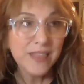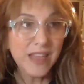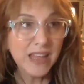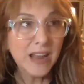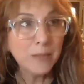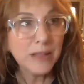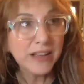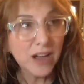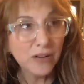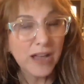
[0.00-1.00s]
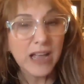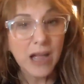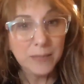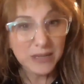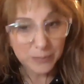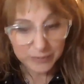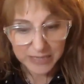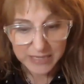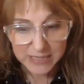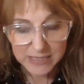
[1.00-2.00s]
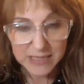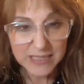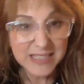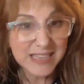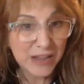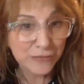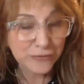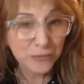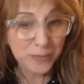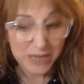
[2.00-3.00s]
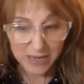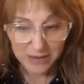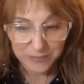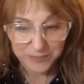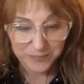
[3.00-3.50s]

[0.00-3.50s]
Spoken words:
Then I'm like, okay, I'm in a place that's safe for me